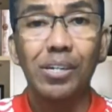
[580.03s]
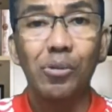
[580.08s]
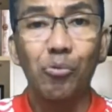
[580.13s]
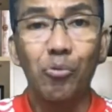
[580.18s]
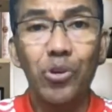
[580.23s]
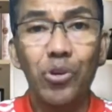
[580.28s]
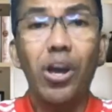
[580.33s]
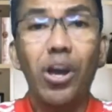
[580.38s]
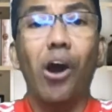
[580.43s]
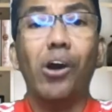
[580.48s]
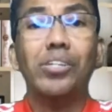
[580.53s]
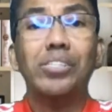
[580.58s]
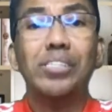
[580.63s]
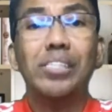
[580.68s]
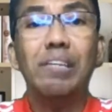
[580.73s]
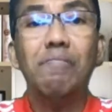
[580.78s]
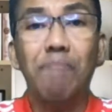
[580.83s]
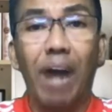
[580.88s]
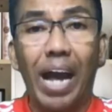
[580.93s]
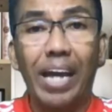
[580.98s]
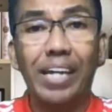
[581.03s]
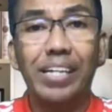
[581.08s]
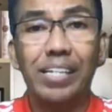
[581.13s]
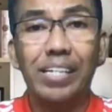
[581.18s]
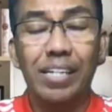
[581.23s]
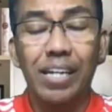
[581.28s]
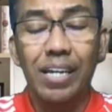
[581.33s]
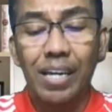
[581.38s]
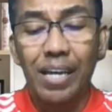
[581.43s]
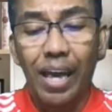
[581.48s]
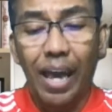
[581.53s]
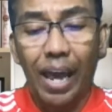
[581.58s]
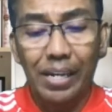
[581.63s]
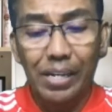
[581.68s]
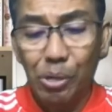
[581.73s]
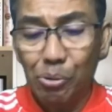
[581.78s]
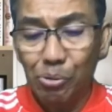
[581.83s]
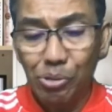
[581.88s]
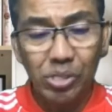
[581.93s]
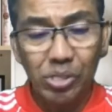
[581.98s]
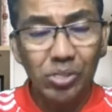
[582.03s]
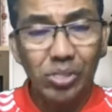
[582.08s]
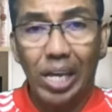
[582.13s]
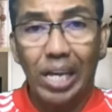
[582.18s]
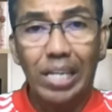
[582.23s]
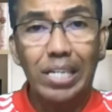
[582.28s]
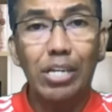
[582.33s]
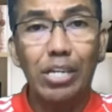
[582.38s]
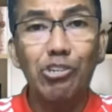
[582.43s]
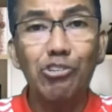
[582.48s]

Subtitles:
We are divided. And there is a saying,